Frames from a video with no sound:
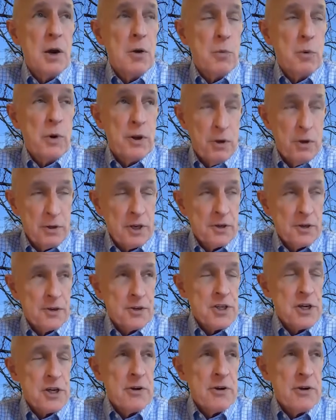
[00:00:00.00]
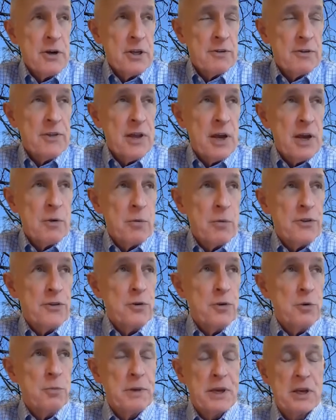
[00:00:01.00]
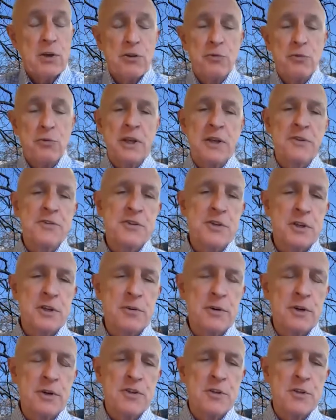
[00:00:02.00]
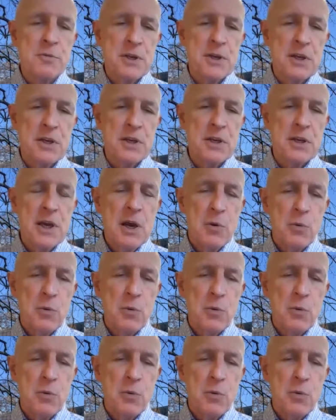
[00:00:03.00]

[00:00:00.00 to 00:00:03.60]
we're not going to share any of that with you because we consider it to be